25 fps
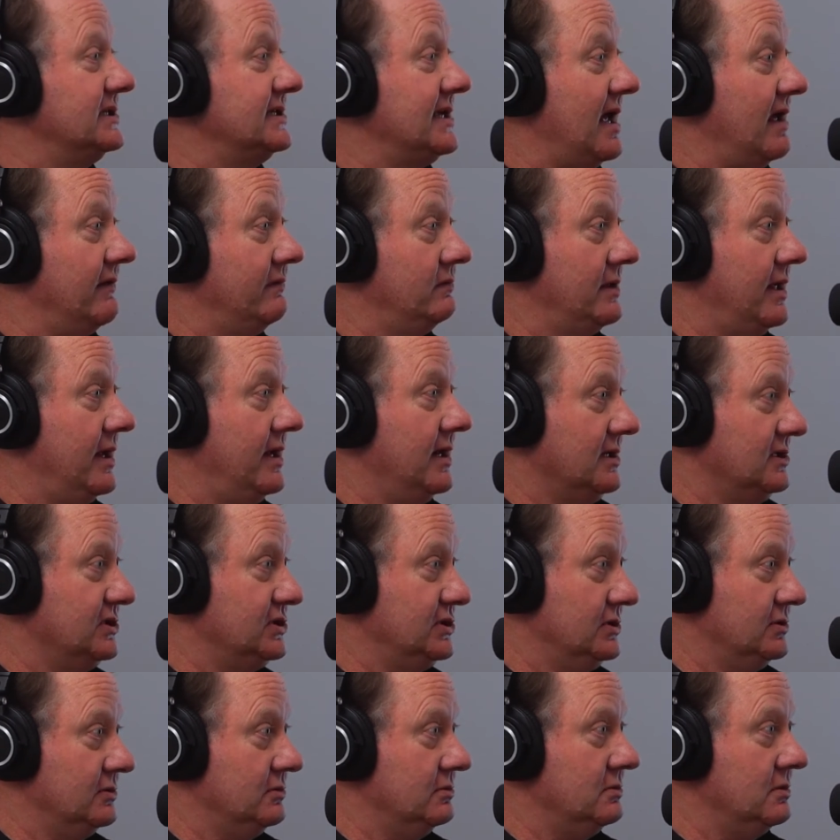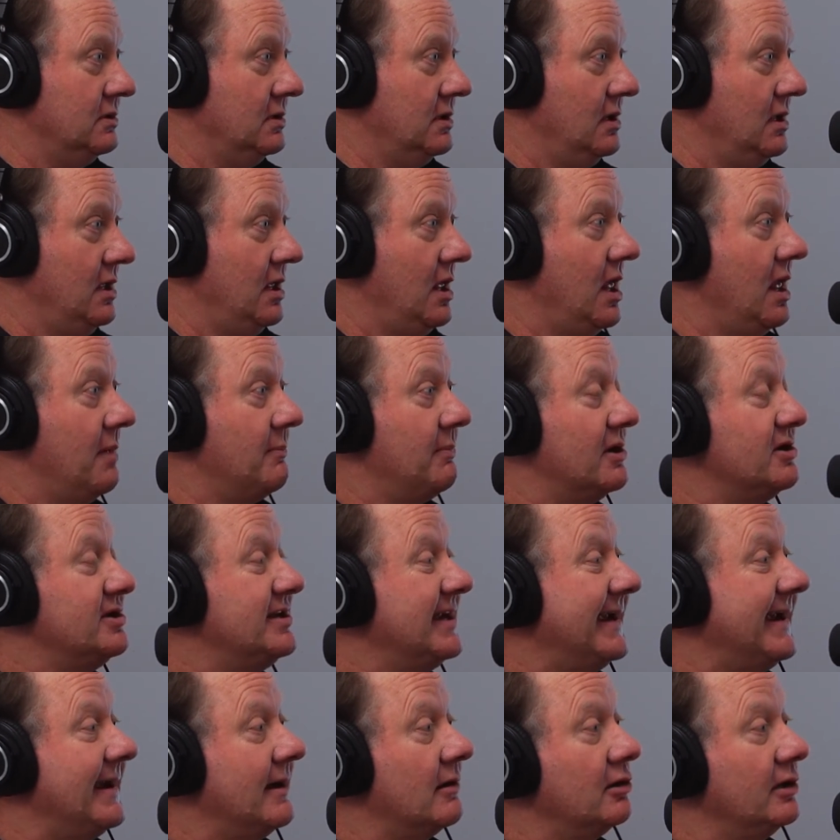athletic shoe,
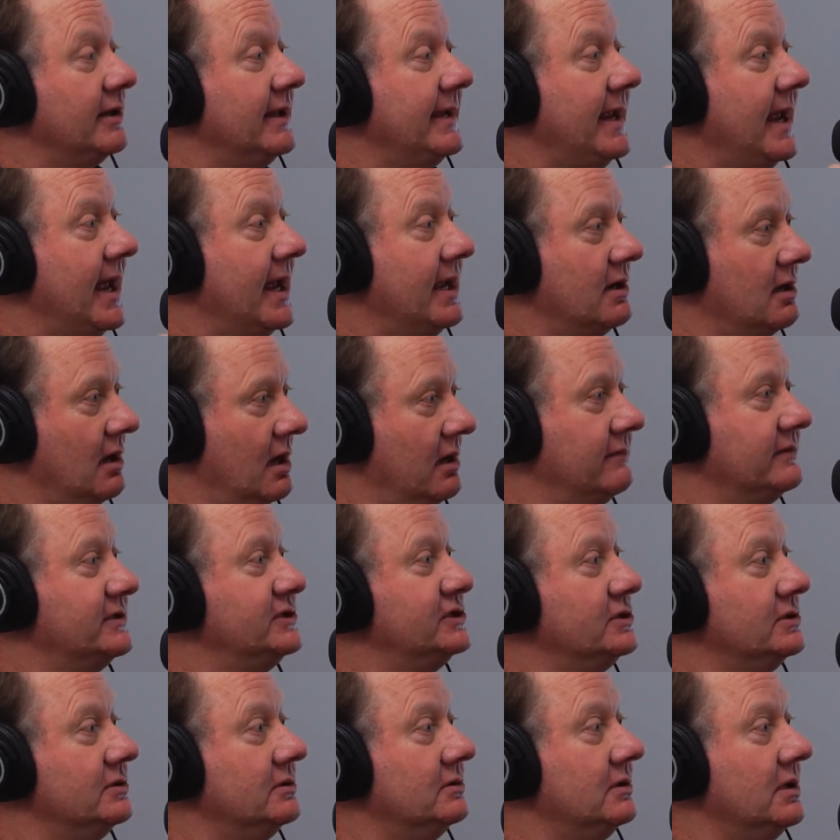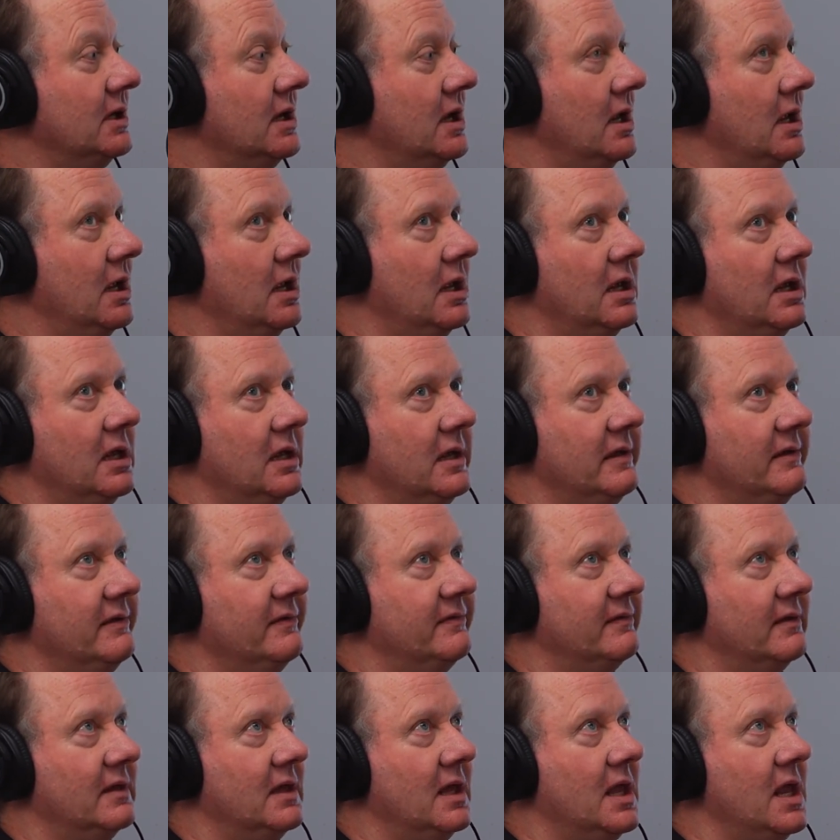particularly a golf shoe,
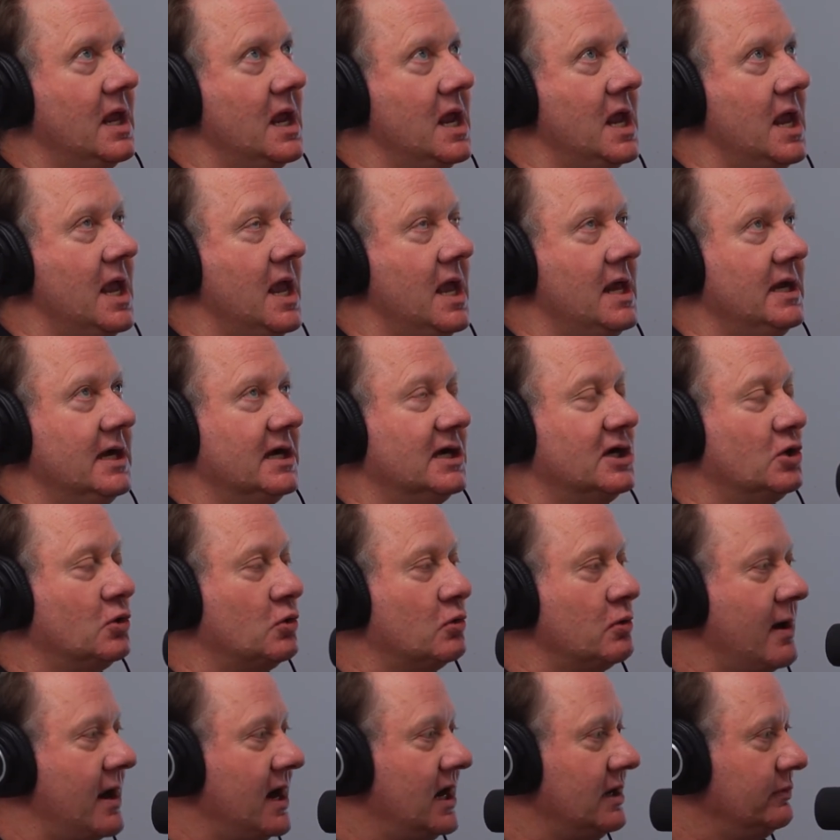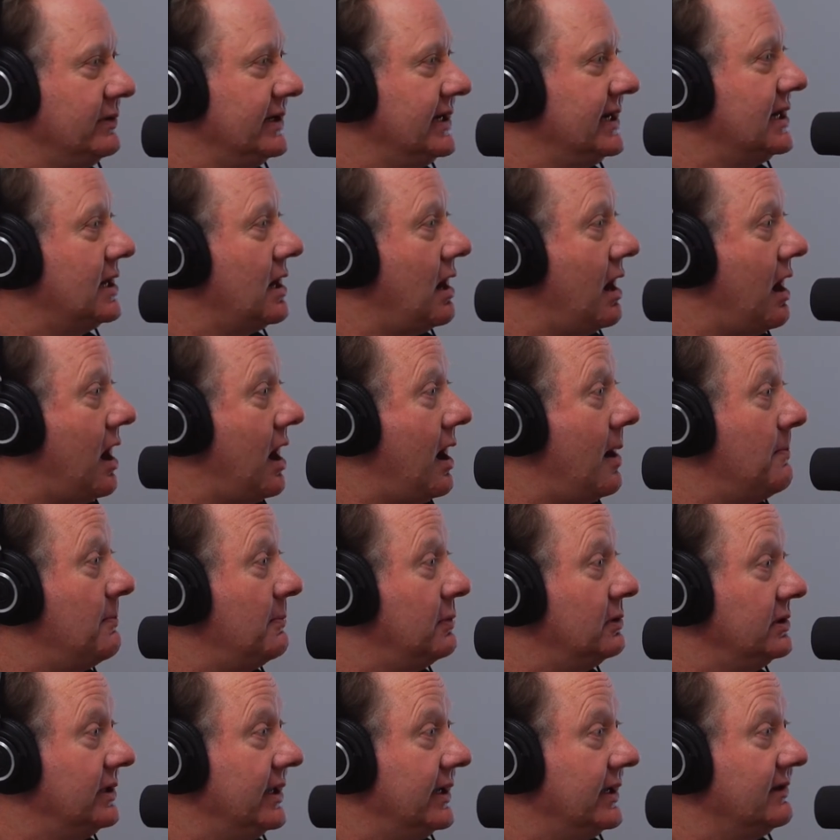is an incredibly
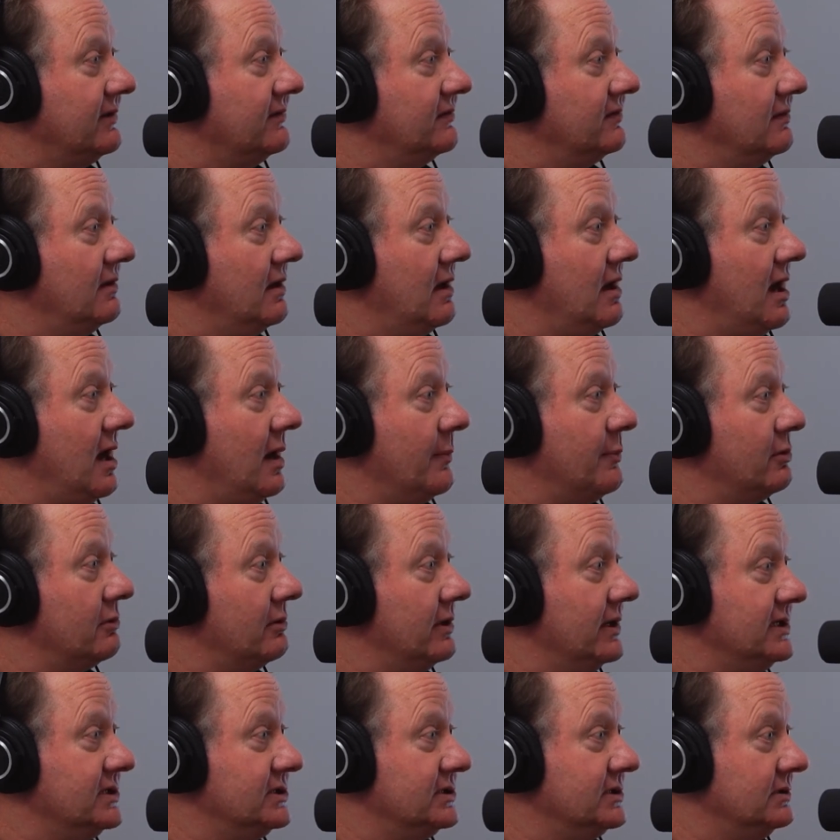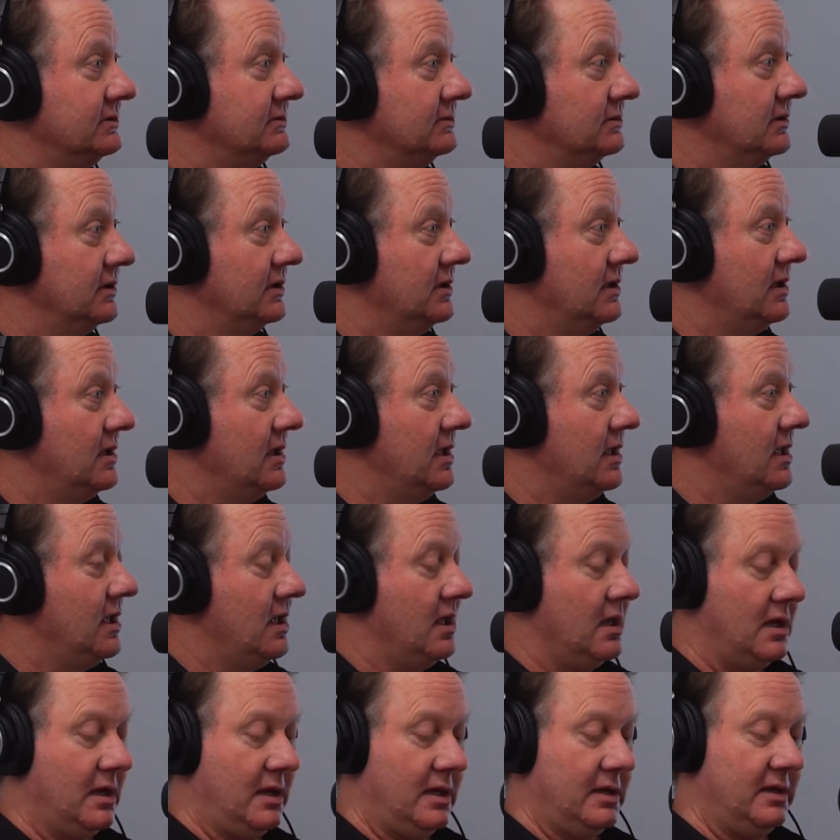complex operation.
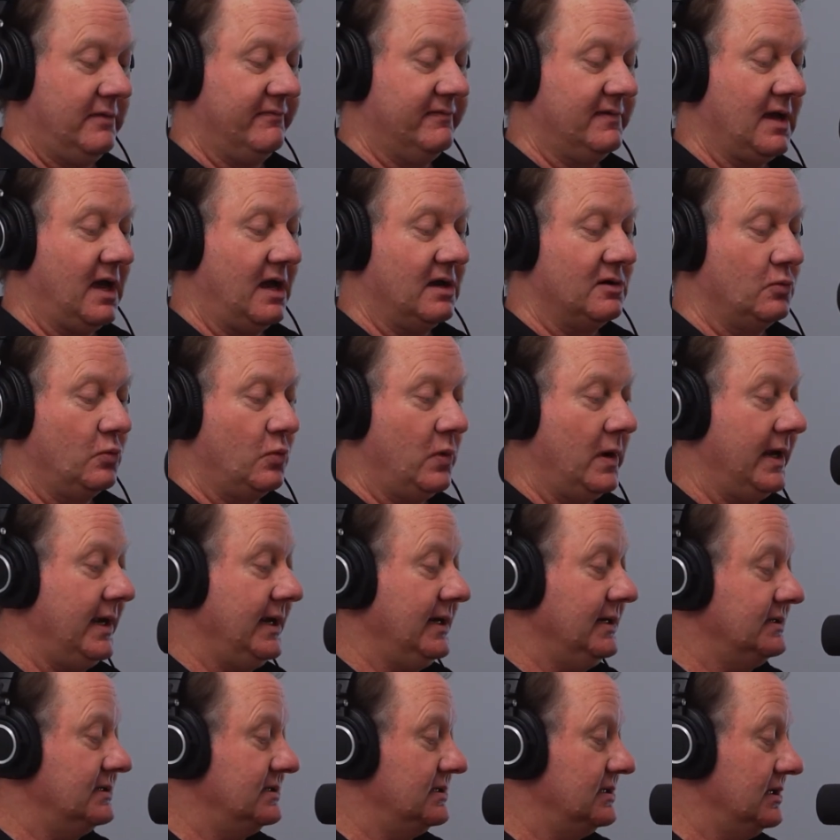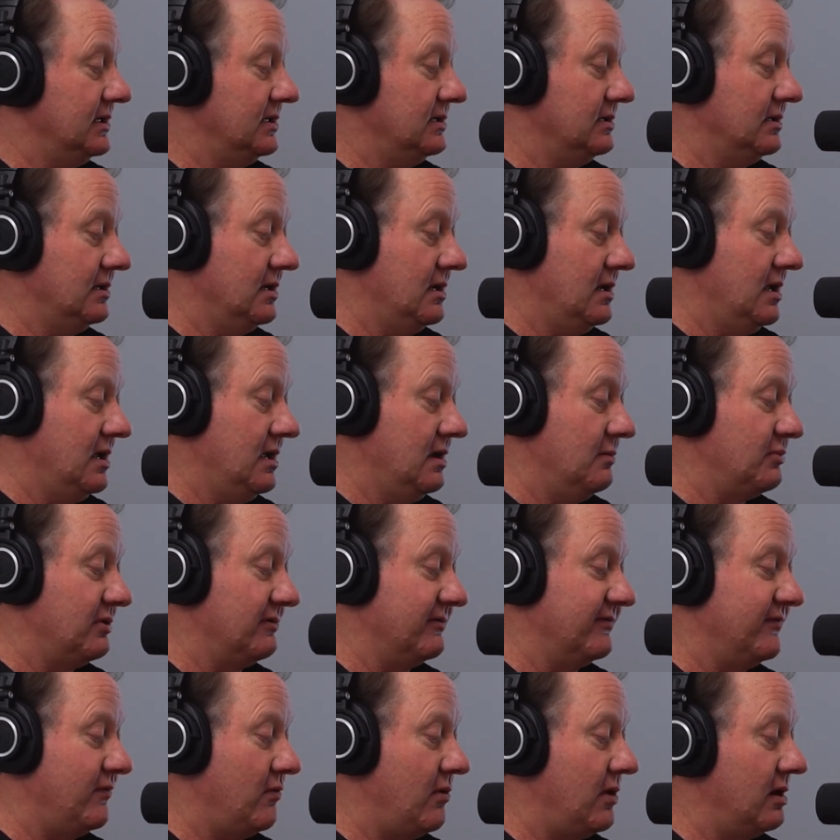You've got weight and
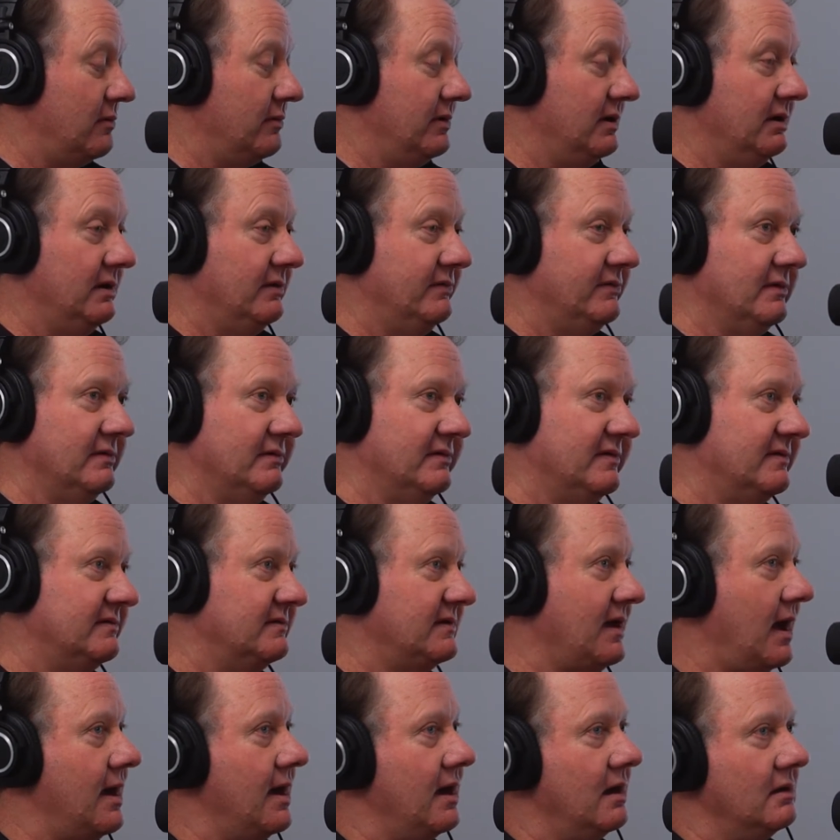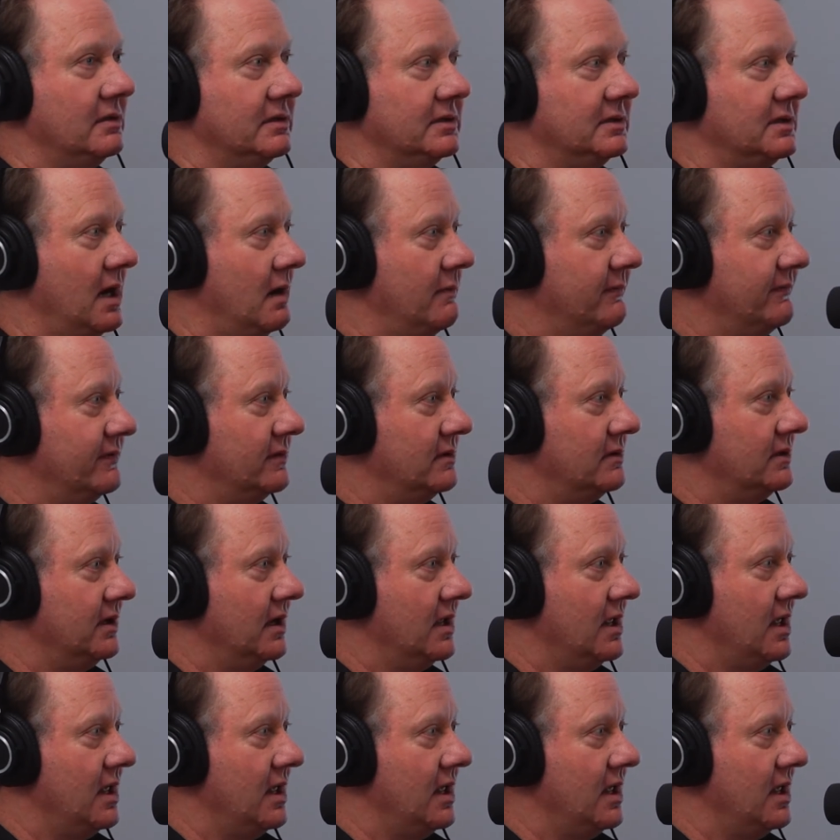performance and style and comfort,